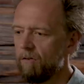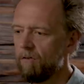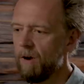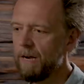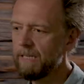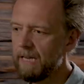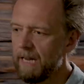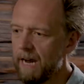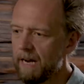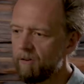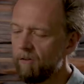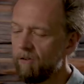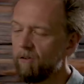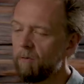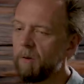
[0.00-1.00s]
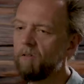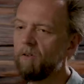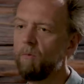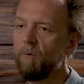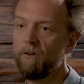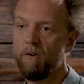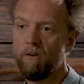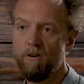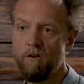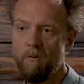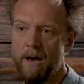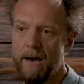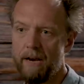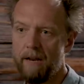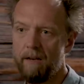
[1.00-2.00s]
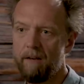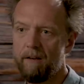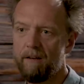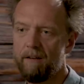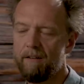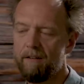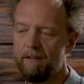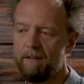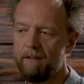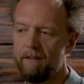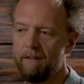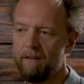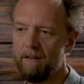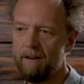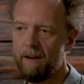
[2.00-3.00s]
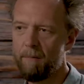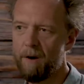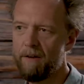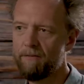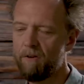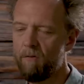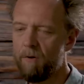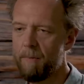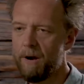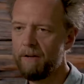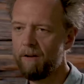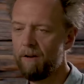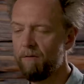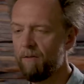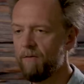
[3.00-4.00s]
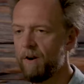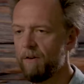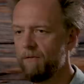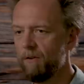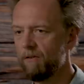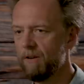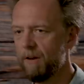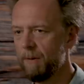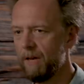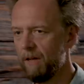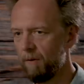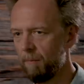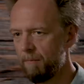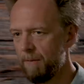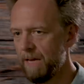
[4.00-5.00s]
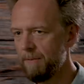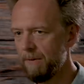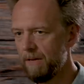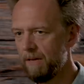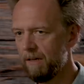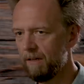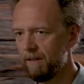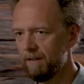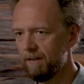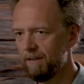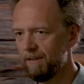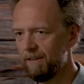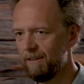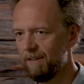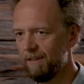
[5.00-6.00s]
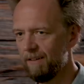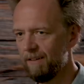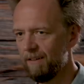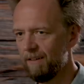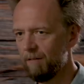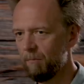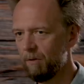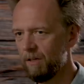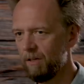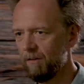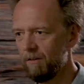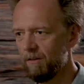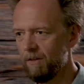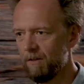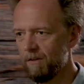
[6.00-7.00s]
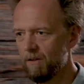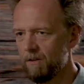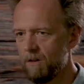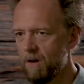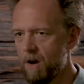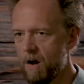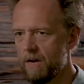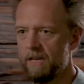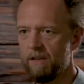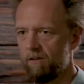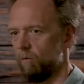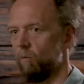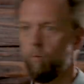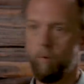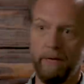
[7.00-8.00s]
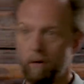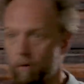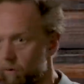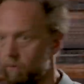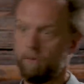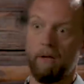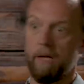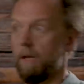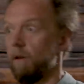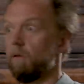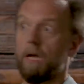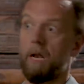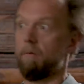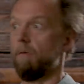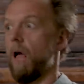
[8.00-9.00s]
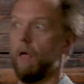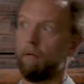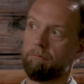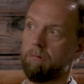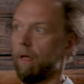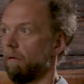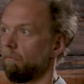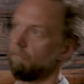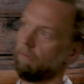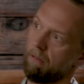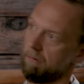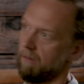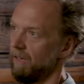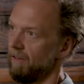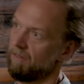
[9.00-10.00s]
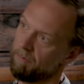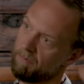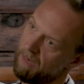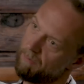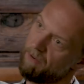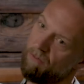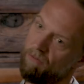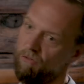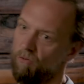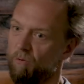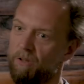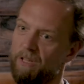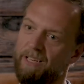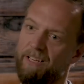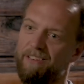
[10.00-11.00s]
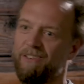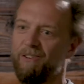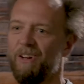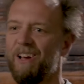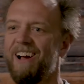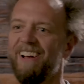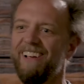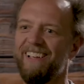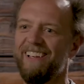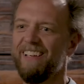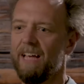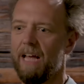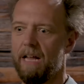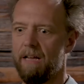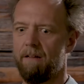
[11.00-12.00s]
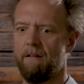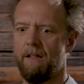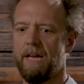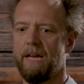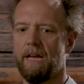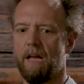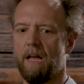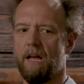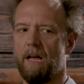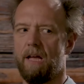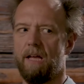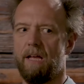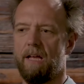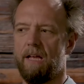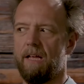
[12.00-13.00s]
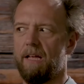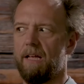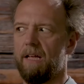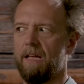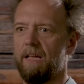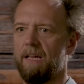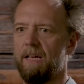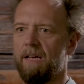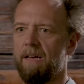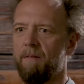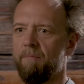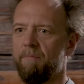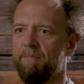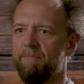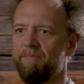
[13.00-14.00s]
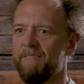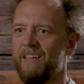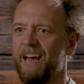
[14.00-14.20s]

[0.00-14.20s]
Directing actors, especially when you're new at it, I'm often reminded of the very first time I held a baby, because it doesn't talk, it just wiggles, and it's kind of like, and sometimes it's drooling and doing, and you're like, I don't